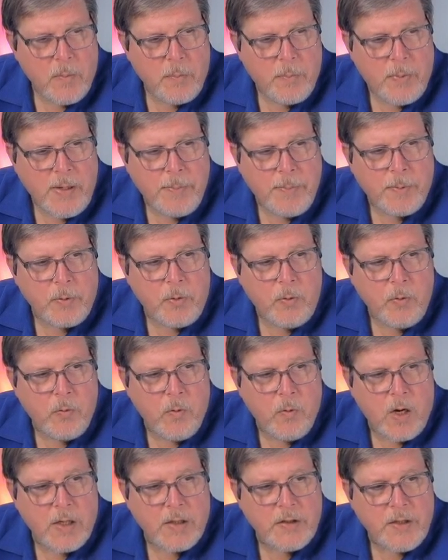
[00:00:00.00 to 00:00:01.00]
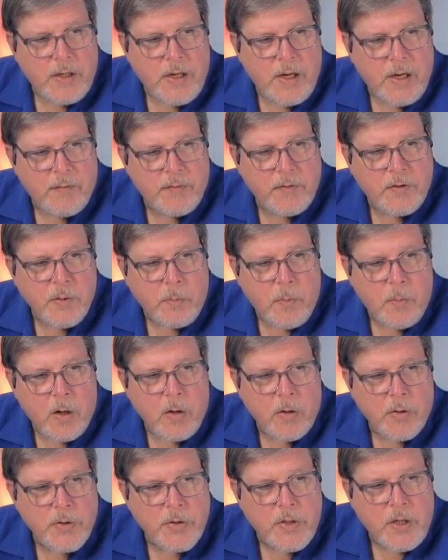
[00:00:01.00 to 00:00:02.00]
People who want to have
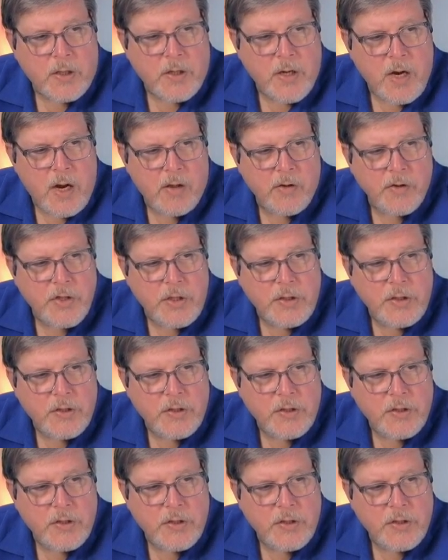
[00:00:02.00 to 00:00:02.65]
tomorrow's technology